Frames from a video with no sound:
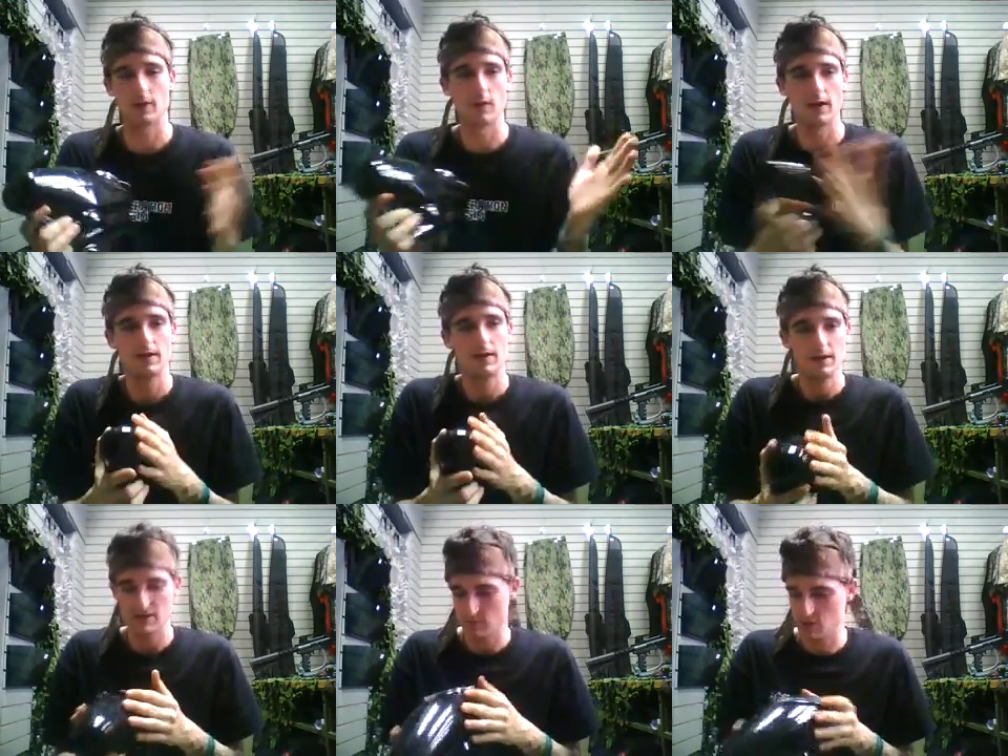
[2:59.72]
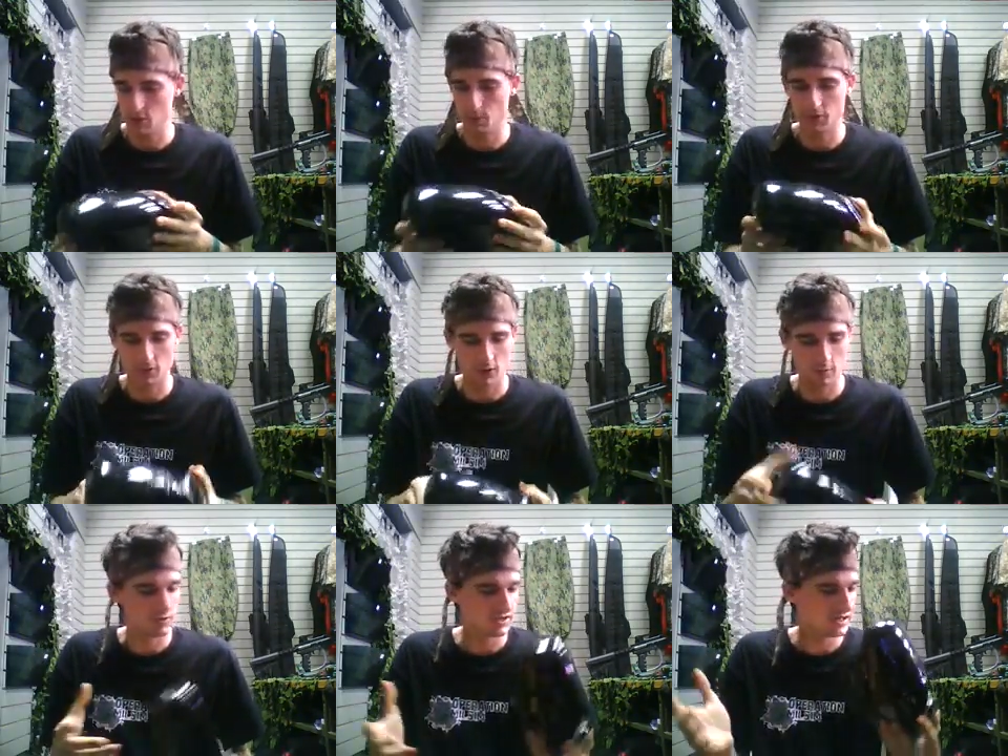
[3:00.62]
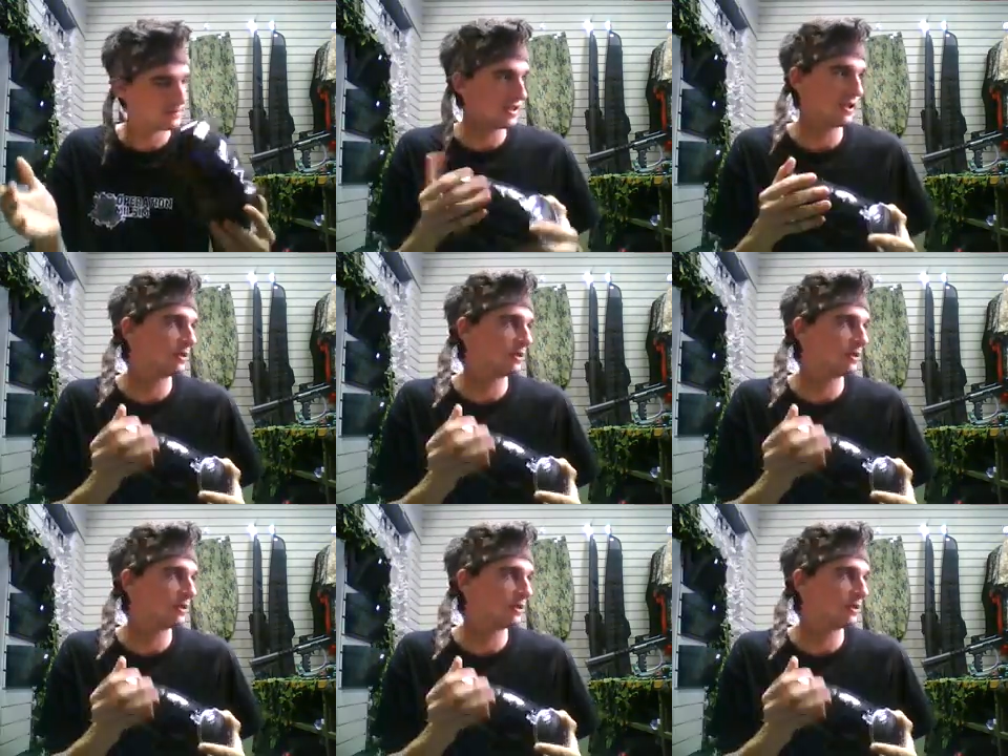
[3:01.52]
lightweight. Seems super durable. Seems like